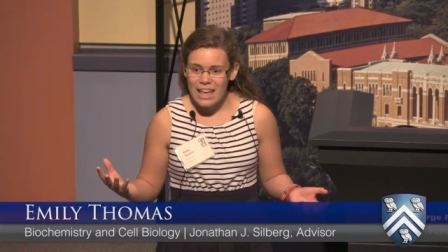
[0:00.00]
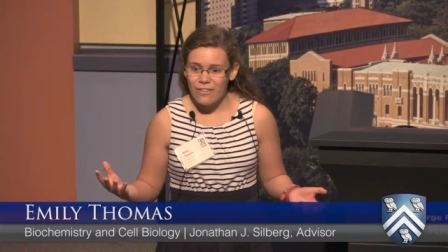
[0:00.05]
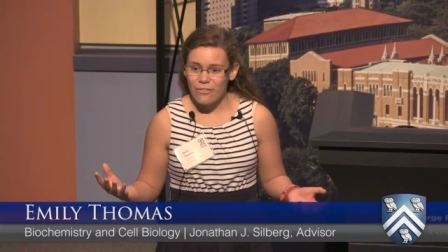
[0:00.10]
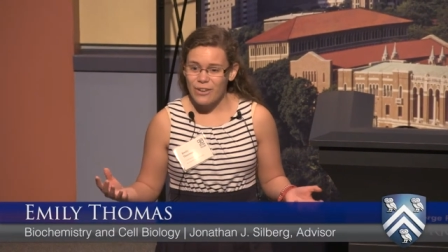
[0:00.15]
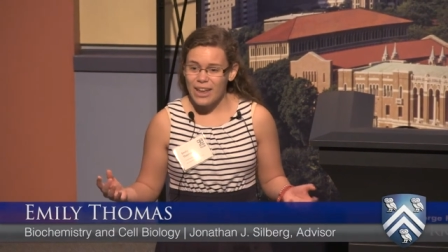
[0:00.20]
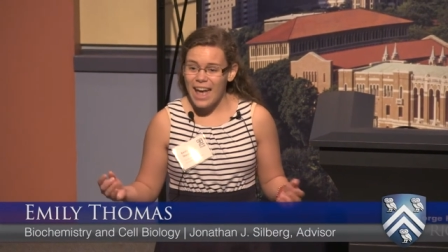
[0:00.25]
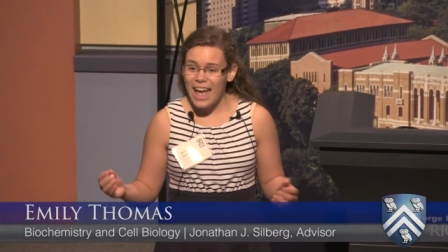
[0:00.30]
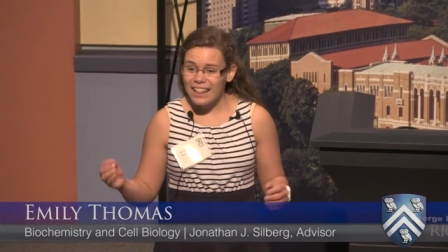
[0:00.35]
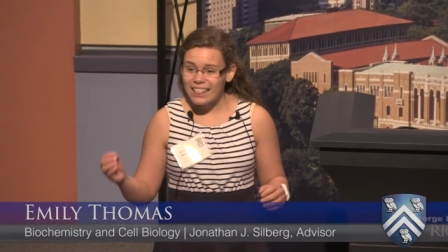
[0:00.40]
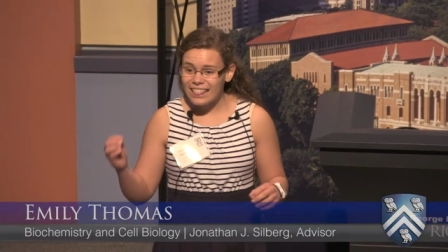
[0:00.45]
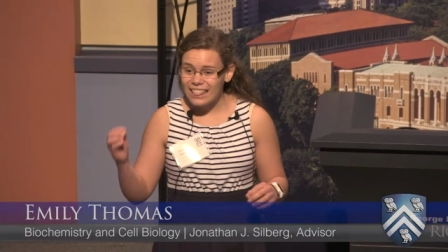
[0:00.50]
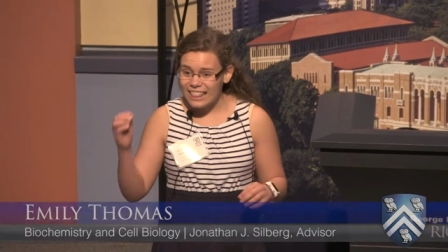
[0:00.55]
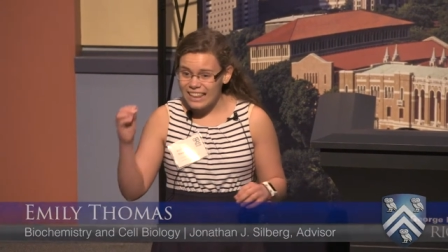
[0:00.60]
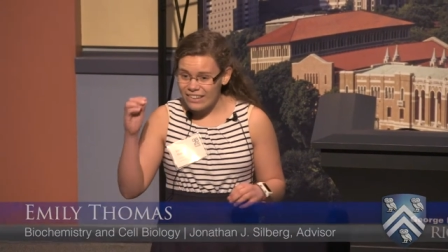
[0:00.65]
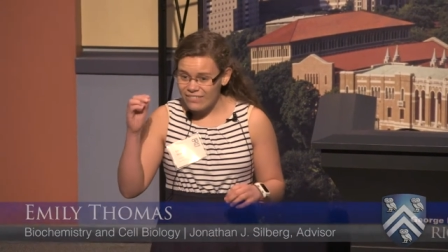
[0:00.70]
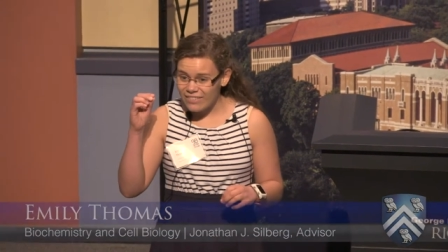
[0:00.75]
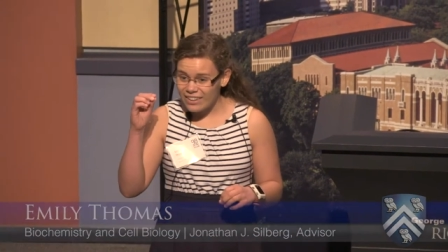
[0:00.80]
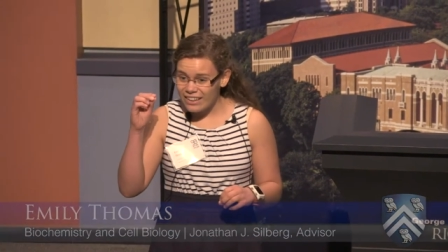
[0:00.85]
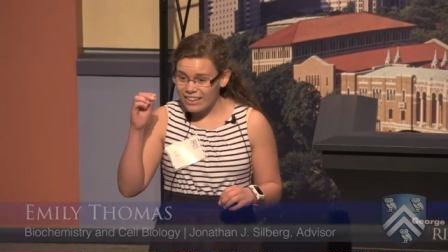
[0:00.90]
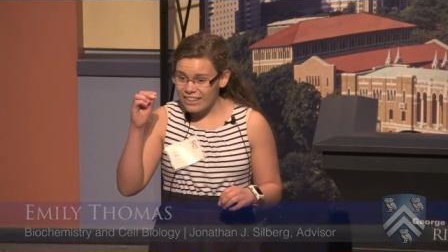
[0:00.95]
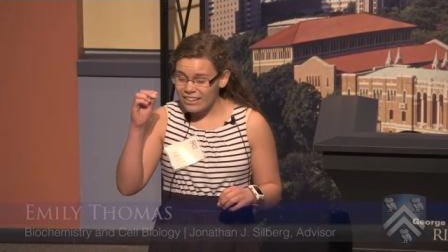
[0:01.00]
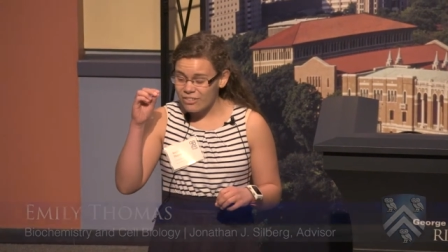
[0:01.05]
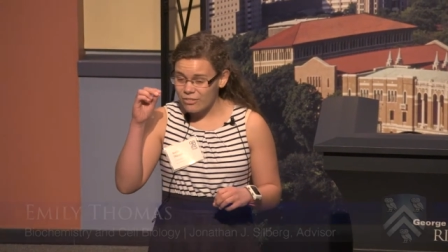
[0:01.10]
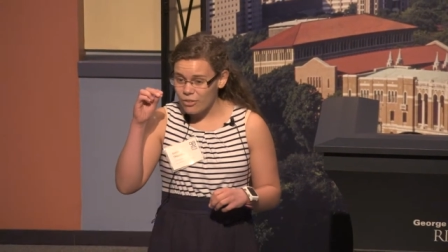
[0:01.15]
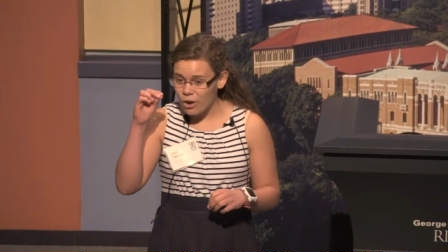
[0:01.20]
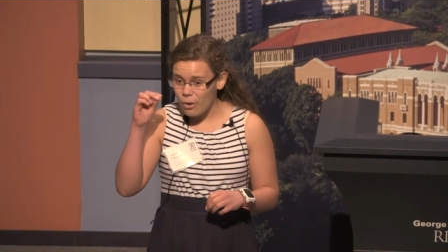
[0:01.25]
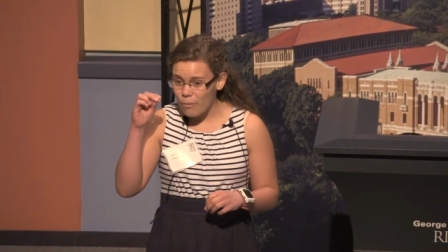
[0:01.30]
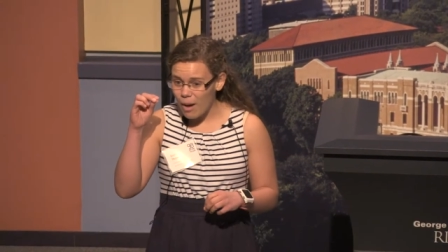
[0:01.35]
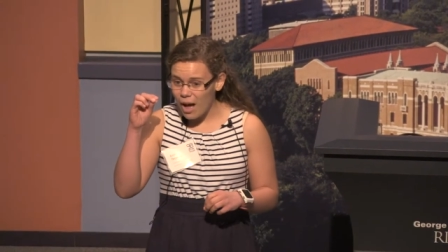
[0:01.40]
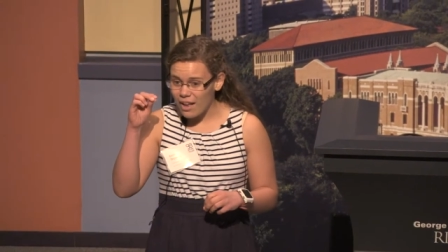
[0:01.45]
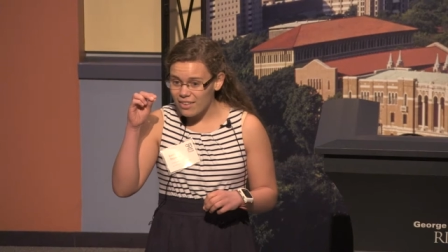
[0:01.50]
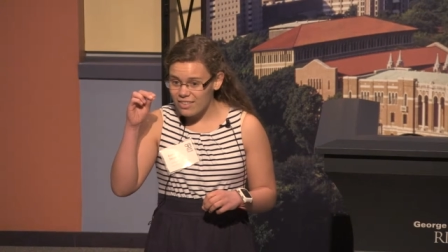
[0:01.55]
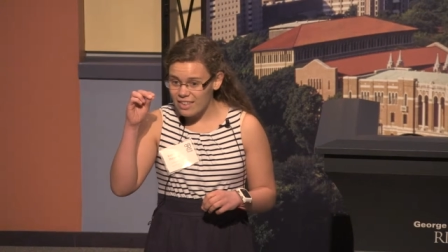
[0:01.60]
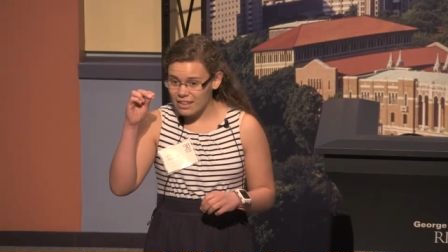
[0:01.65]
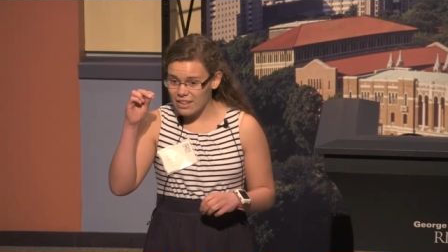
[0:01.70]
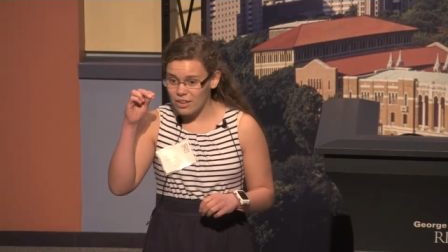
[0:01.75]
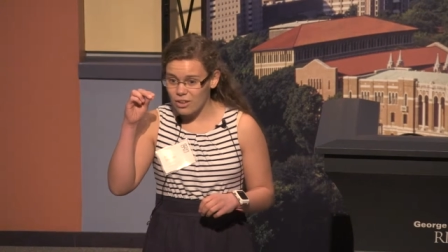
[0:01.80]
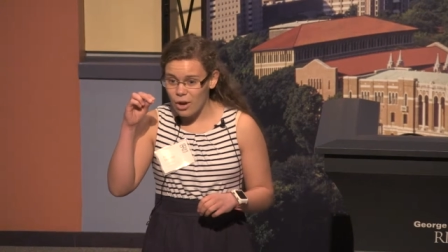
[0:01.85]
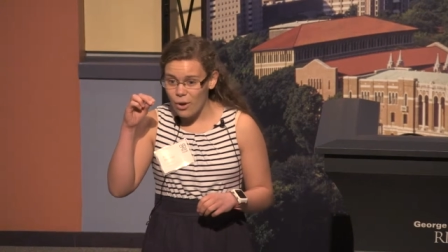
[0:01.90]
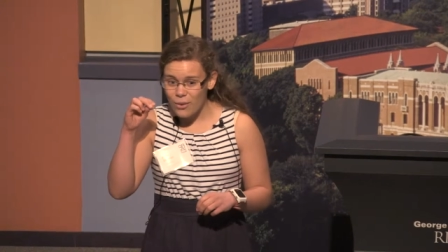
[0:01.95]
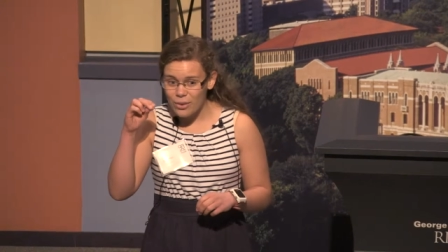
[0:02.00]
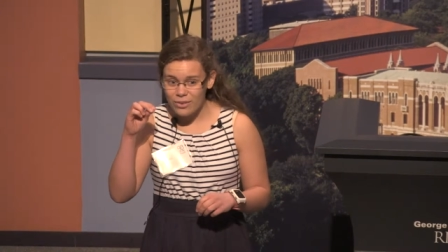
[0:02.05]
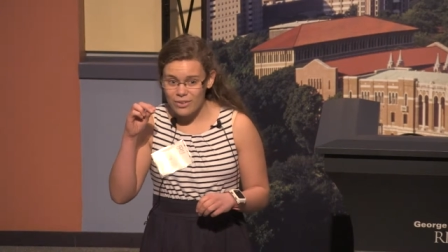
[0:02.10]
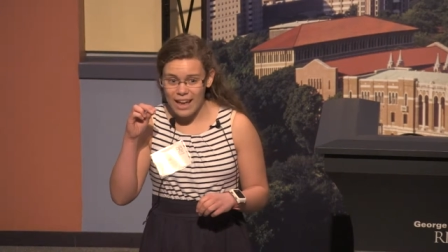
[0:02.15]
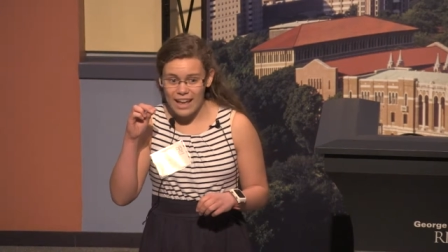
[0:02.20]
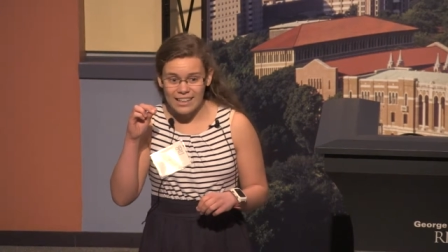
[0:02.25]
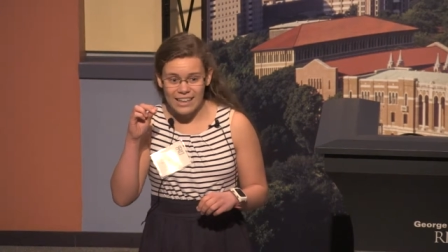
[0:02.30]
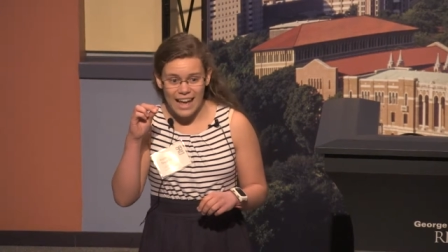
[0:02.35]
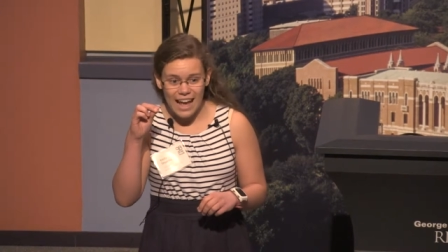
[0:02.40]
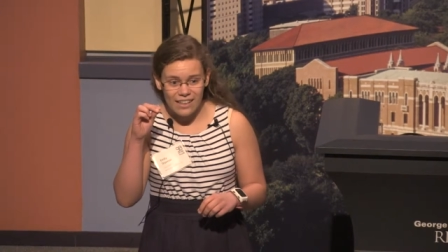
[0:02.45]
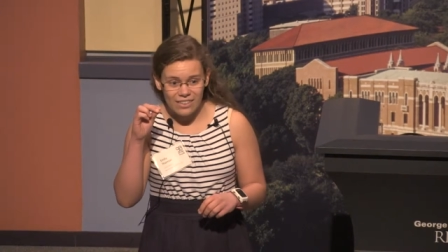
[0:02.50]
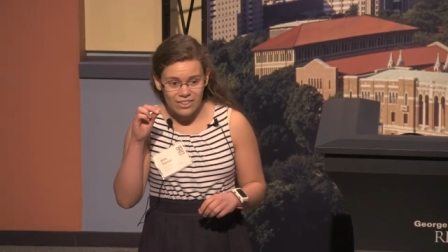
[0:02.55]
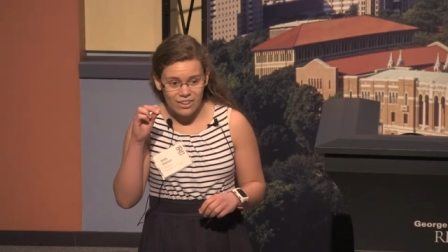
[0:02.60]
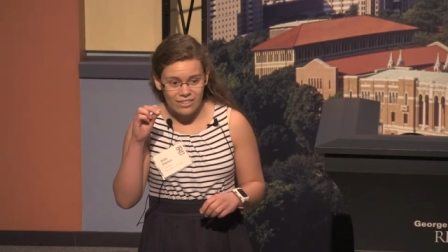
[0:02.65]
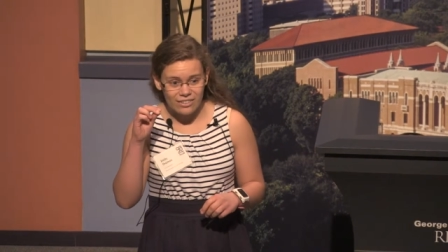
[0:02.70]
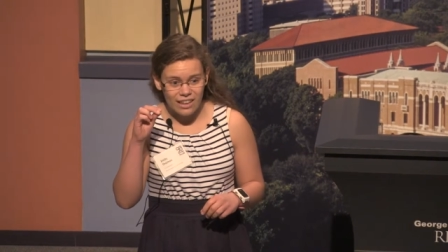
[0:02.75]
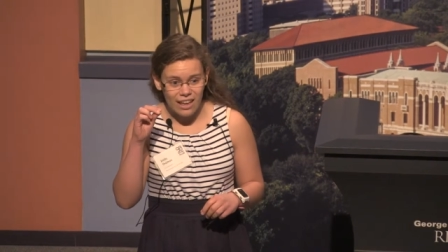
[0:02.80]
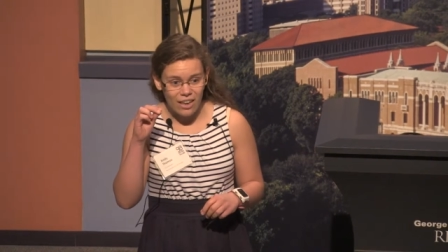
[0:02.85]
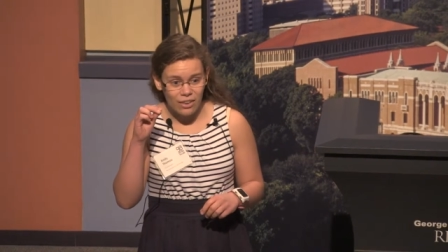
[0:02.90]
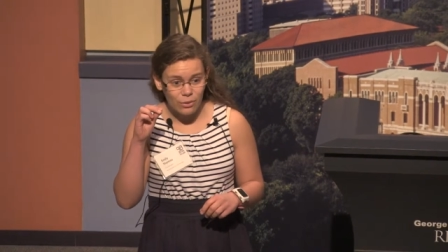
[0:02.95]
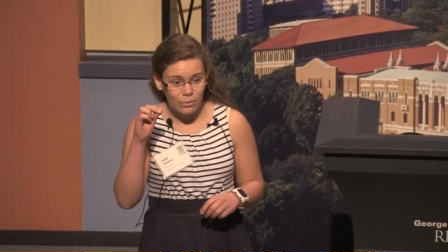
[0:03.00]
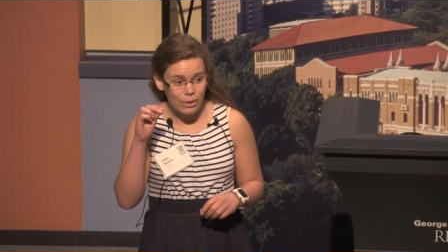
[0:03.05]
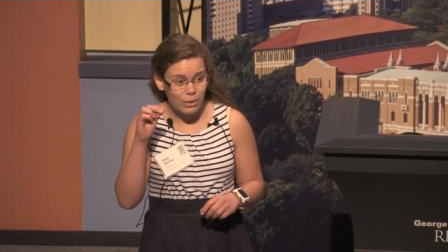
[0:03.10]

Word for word: If we had living robots that could go inside cancer cells,